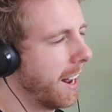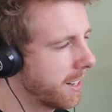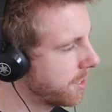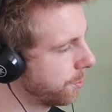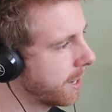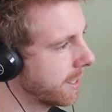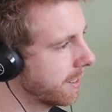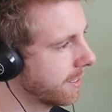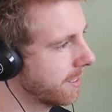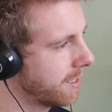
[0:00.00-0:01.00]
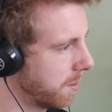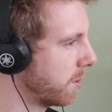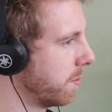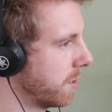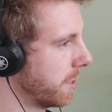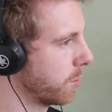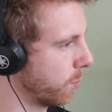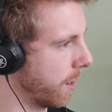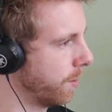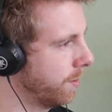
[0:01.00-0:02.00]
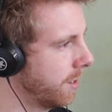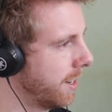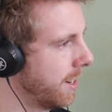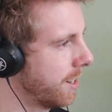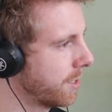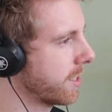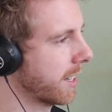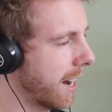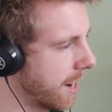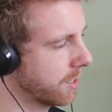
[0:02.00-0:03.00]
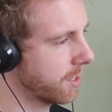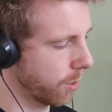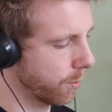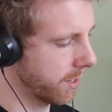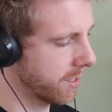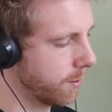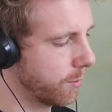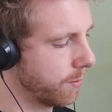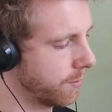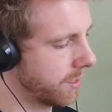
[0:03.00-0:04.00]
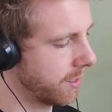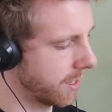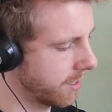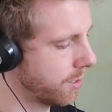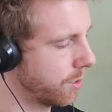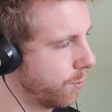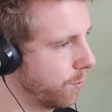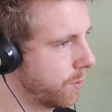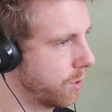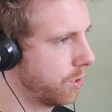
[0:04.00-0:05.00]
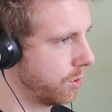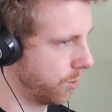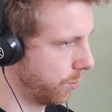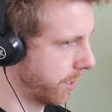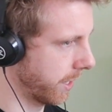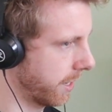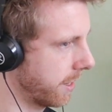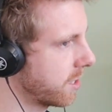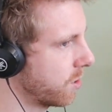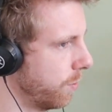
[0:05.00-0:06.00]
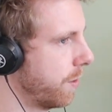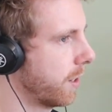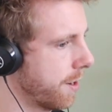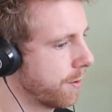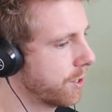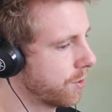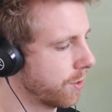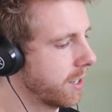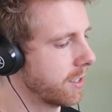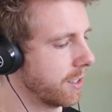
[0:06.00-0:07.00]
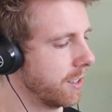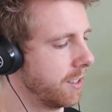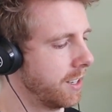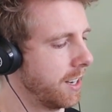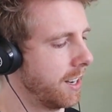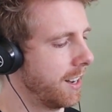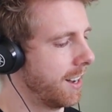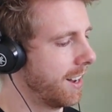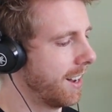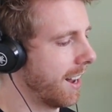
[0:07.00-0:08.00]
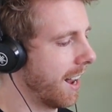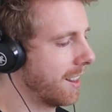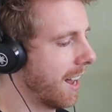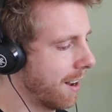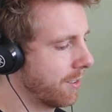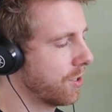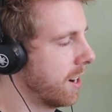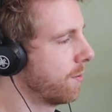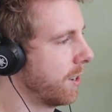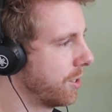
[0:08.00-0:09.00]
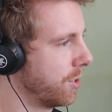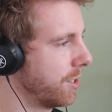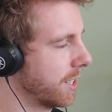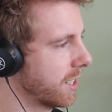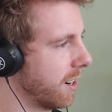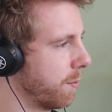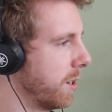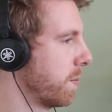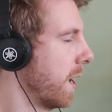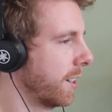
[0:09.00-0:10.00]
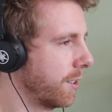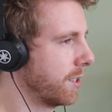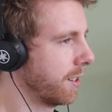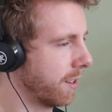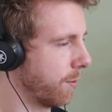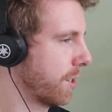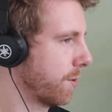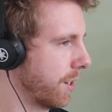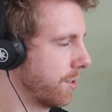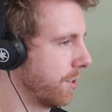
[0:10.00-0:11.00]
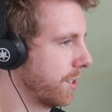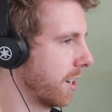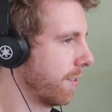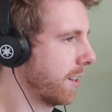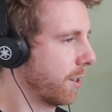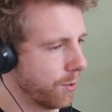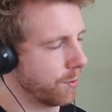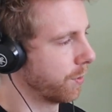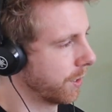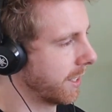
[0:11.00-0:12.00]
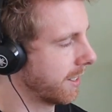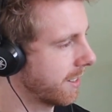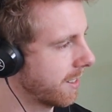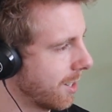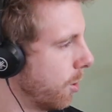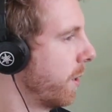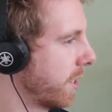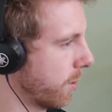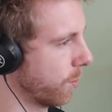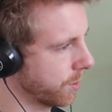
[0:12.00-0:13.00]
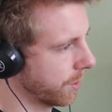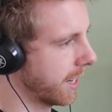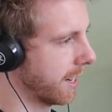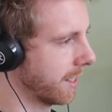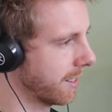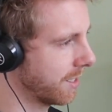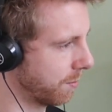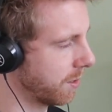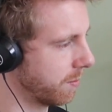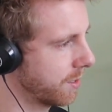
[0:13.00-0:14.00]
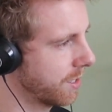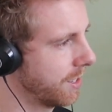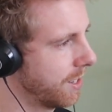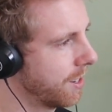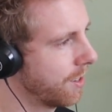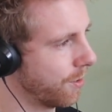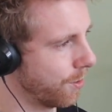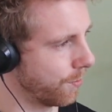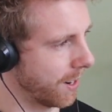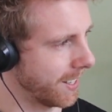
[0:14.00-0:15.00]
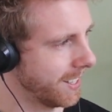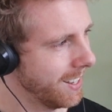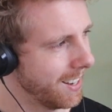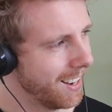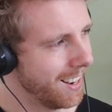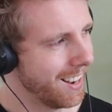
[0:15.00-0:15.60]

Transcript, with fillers: and they're still getting symptoms as well. Yes. So it's like it hasn't solved their symptoms. They're still doing it. They're still very restricted, and they haven't tried reintroducing stuff. But it's partly because if they went to reintroduce stuff, they couldn't really tell because they're also getting symptoms already.